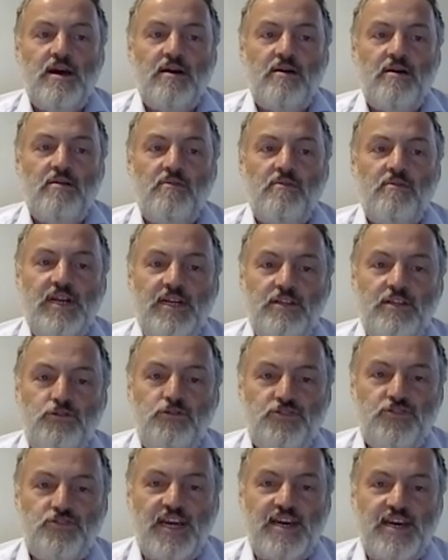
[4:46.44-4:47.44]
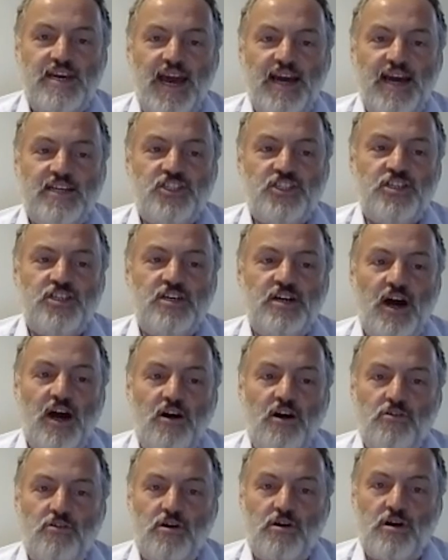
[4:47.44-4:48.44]
We need to take action
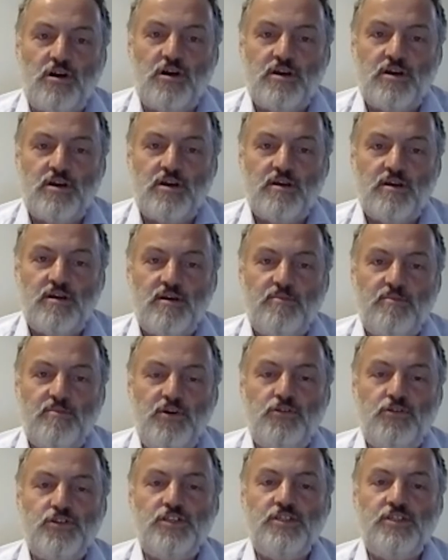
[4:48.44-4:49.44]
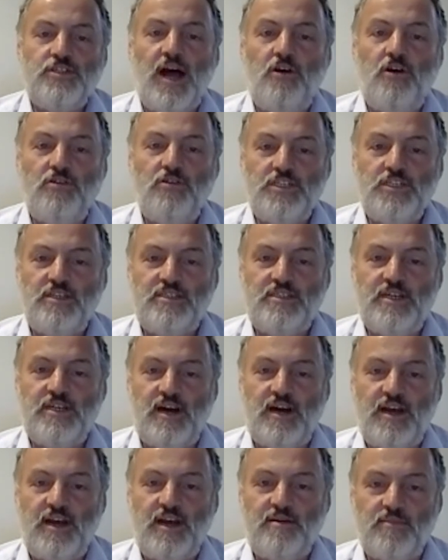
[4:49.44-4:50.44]
now, because now is the
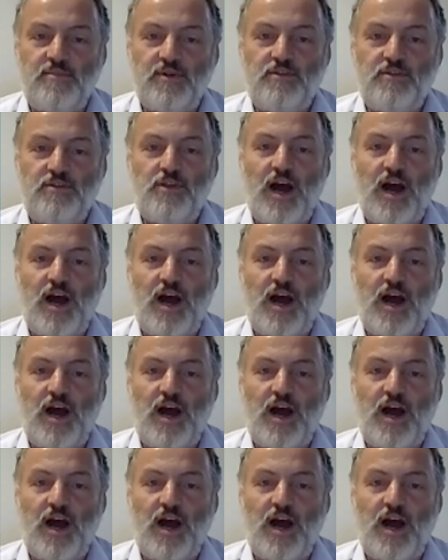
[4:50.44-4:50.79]
time.